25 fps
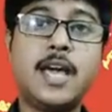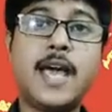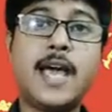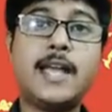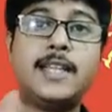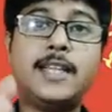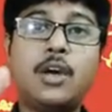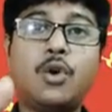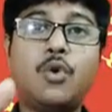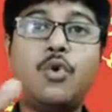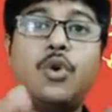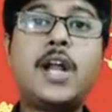
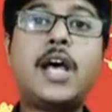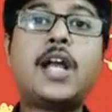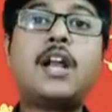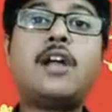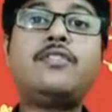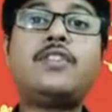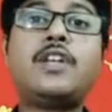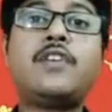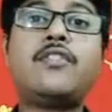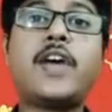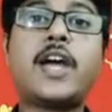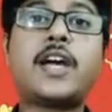And the owner
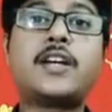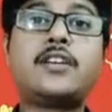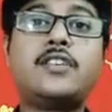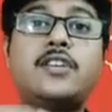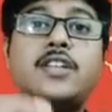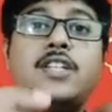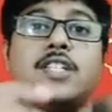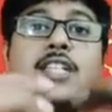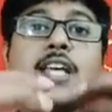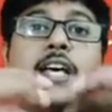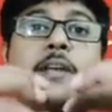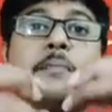of the
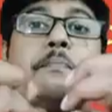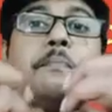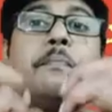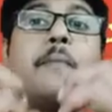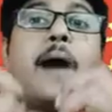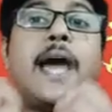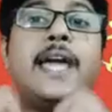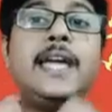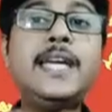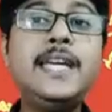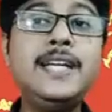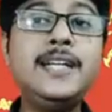factories are
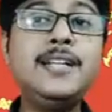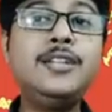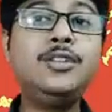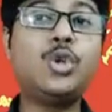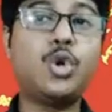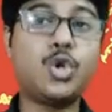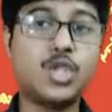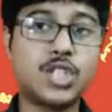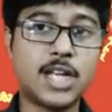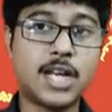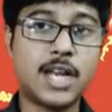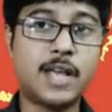buying
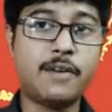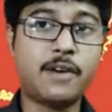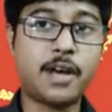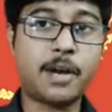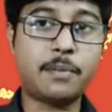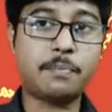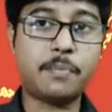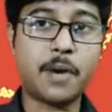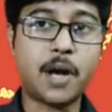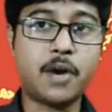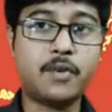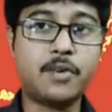those
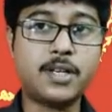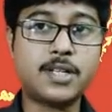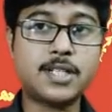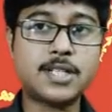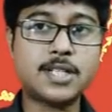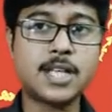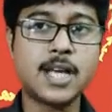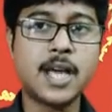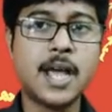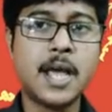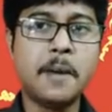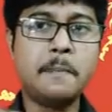labor
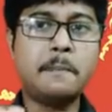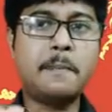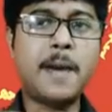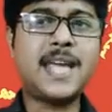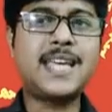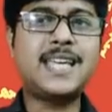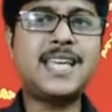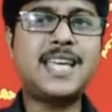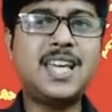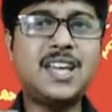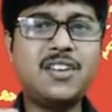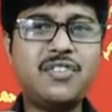powers
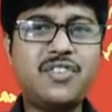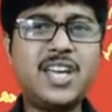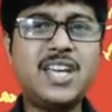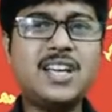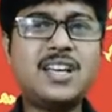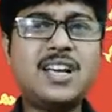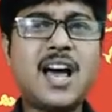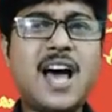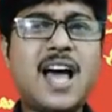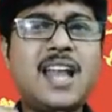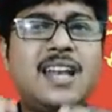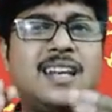by
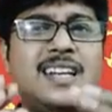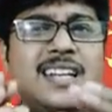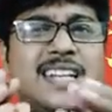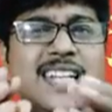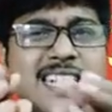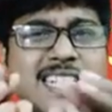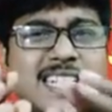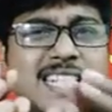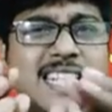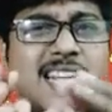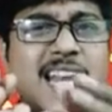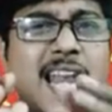giving a
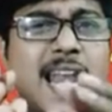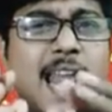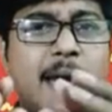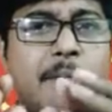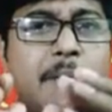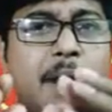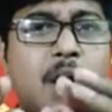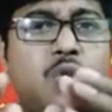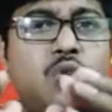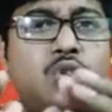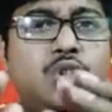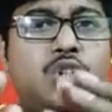little
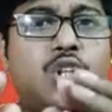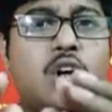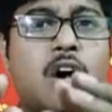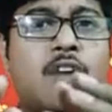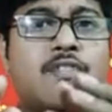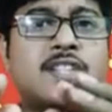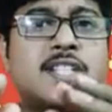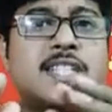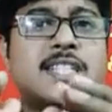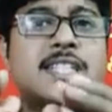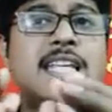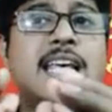amount
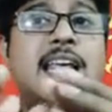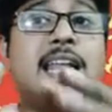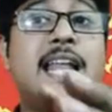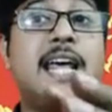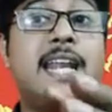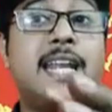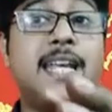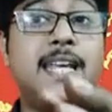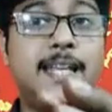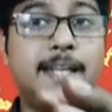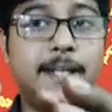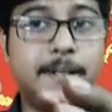of
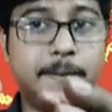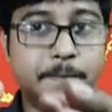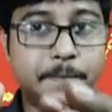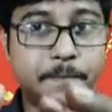salary.